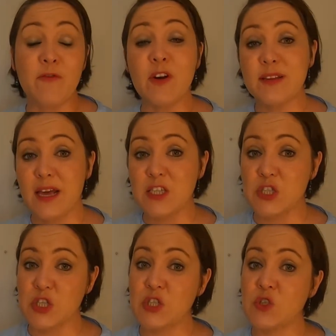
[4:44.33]
full
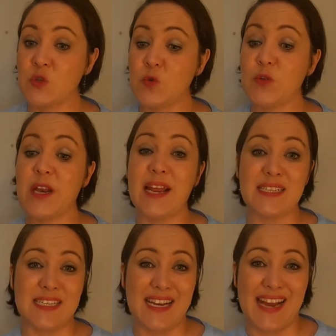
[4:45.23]
attention to the
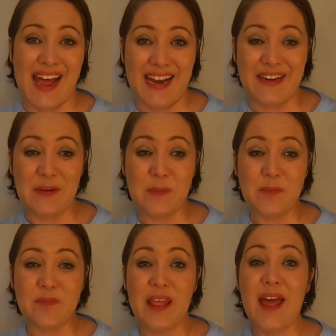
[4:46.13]
lesson at hand.
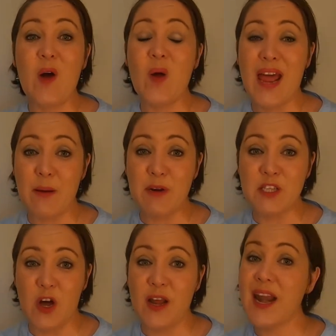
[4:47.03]

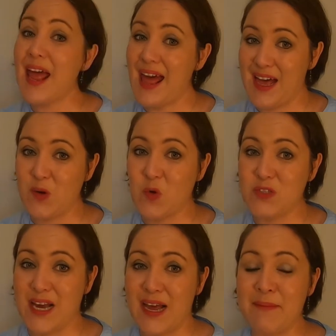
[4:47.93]
Cameras on at
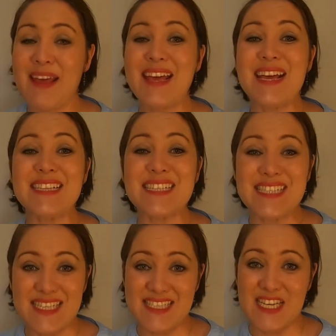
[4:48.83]
all time.
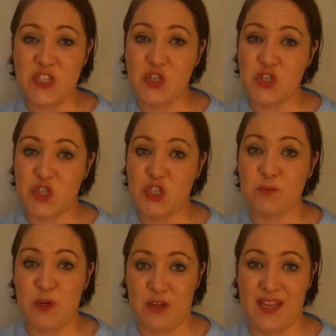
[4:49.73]
Insist that your students
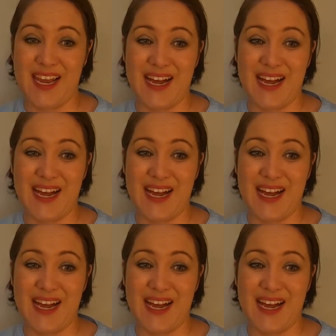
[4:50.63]
put on their